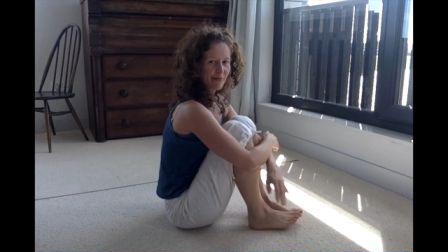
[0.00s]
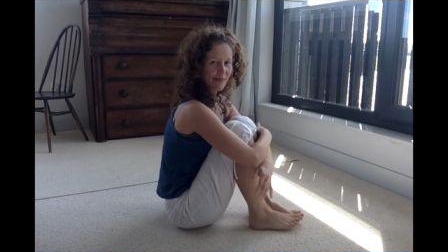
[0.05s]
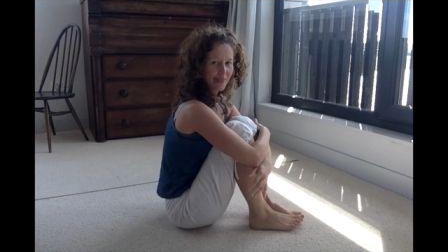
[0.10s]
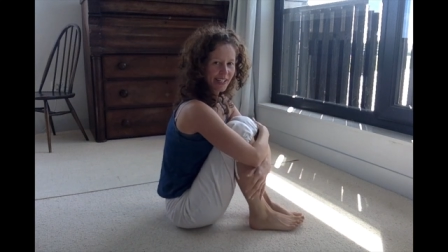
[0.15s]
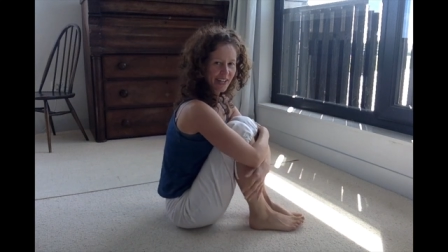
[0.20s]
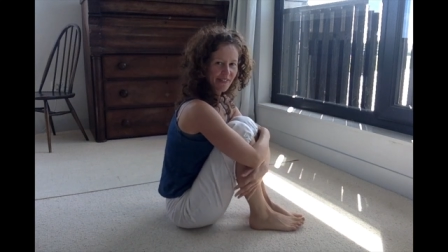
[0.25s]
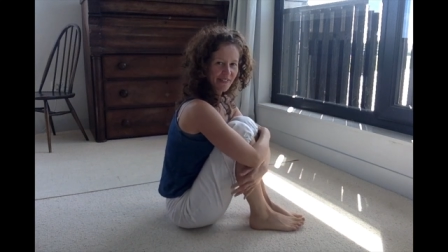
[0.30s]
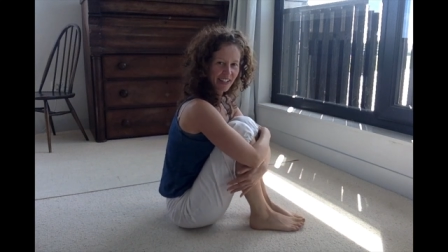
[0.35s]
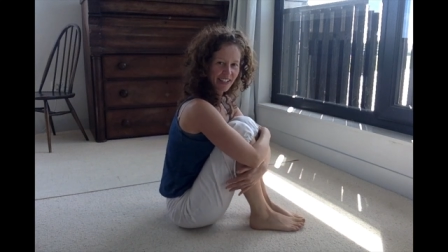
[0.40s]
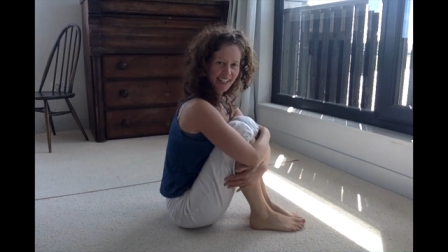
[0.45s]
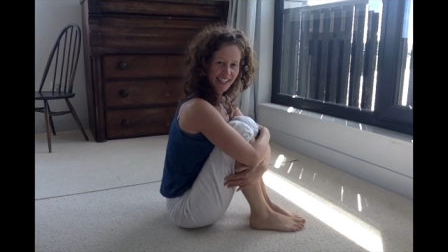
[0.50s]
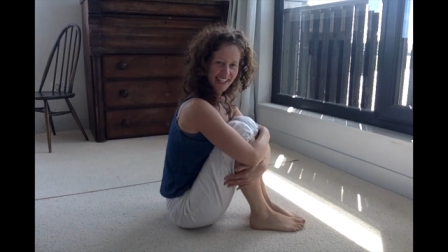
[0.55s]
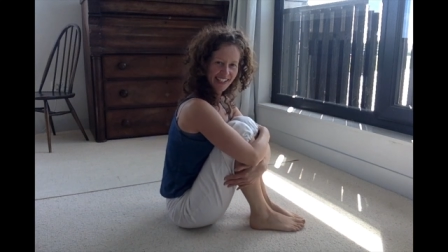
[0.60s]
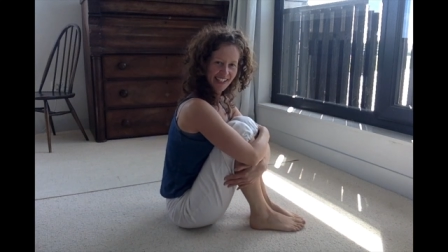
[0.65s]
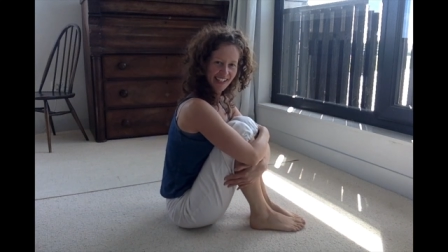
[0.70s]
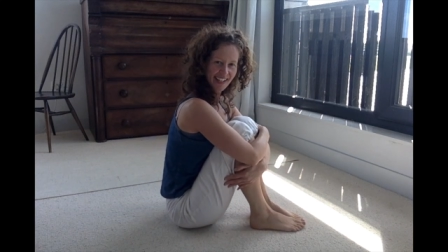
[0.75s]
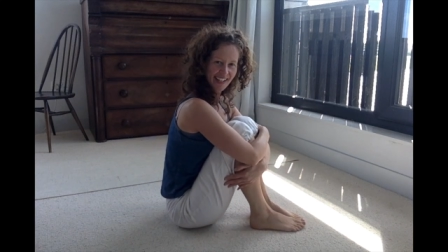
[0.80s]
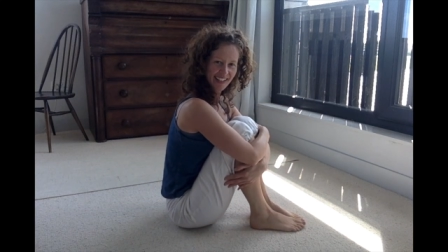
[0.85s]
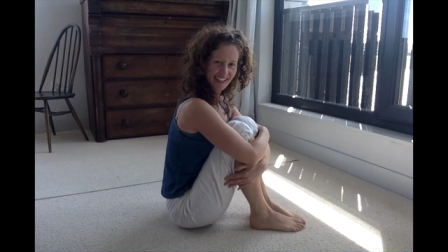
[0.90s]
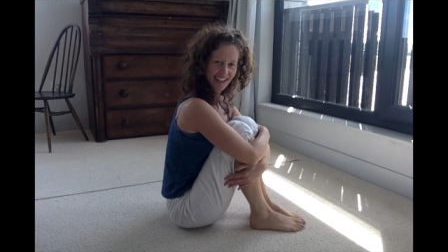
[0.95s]
Give your knees a
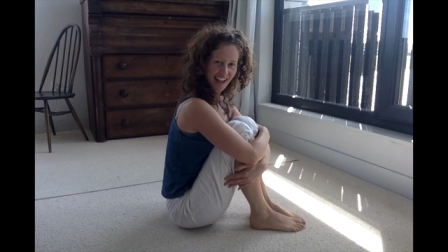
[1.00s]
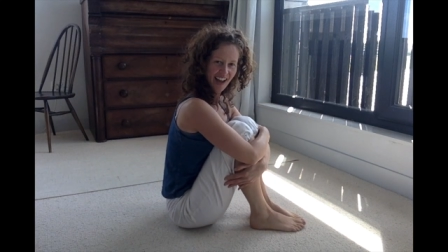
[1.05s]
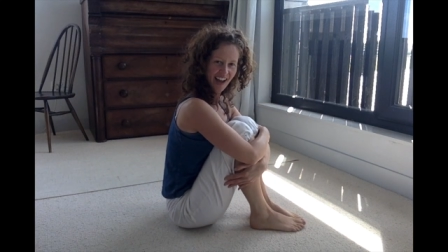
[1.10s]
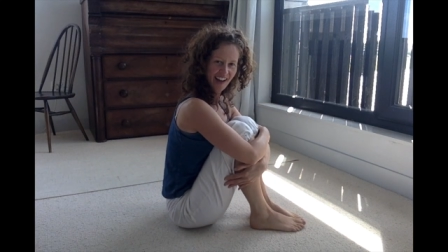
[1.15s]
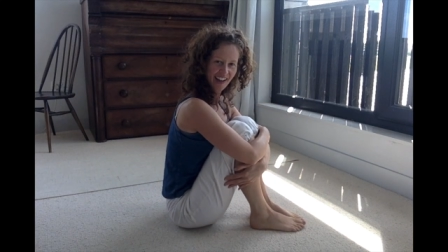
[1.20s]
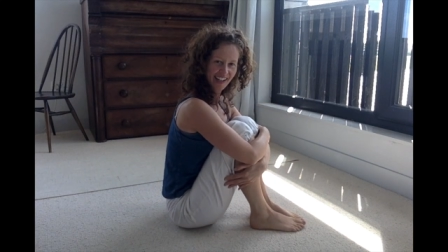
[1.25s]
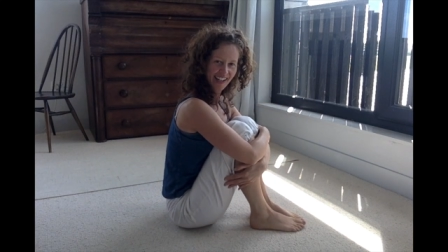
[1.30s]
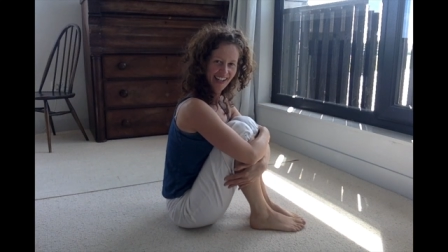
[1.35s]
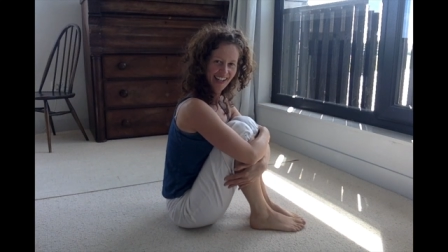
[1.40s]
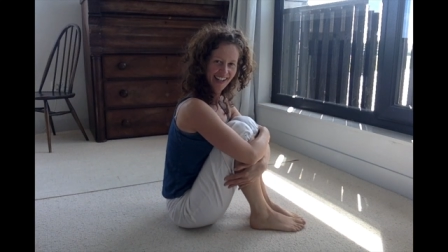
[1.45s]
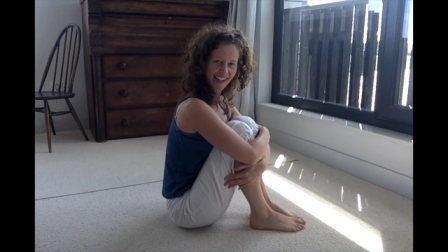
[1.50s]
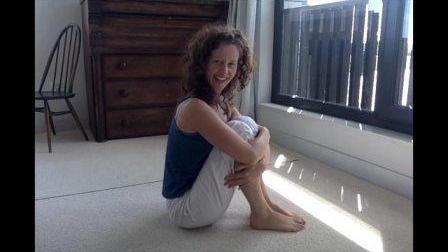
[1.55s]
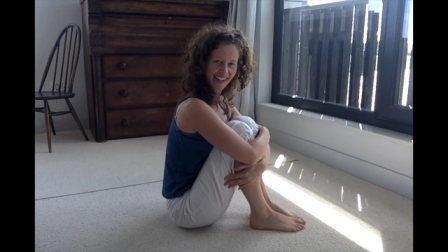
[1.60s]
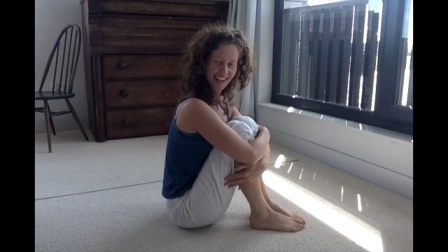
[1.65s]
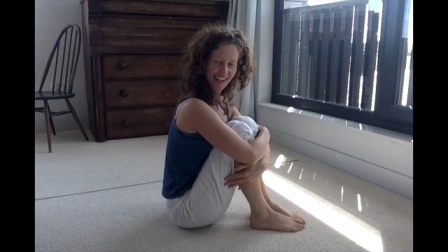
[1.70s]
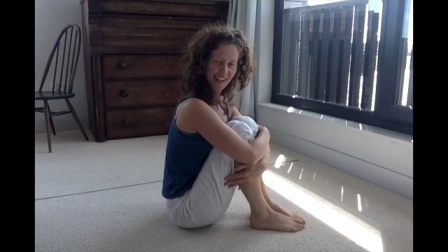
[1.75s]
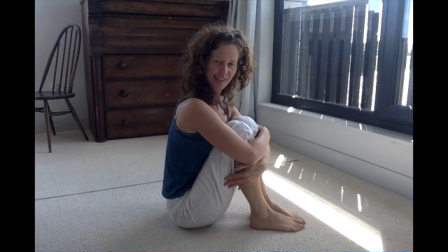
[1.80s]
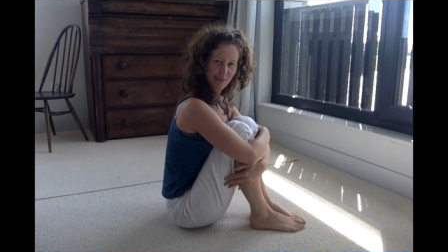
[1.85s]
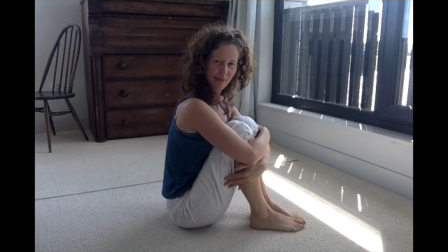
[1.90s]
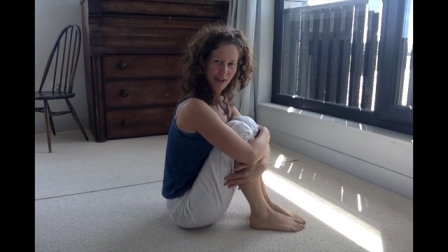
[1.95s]
little hug in, a
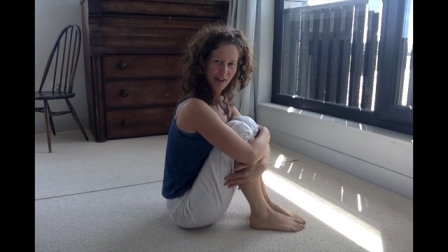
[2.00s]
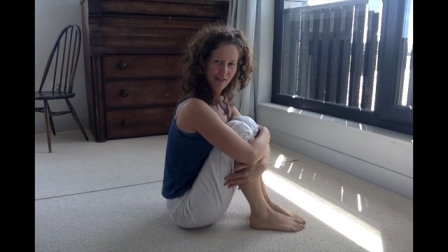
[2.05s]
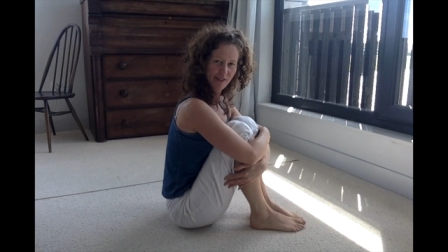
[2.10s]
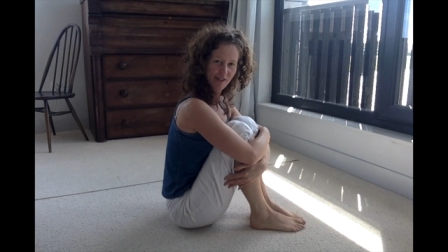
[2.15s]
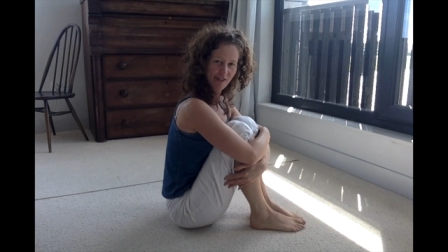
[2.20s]
little bit of a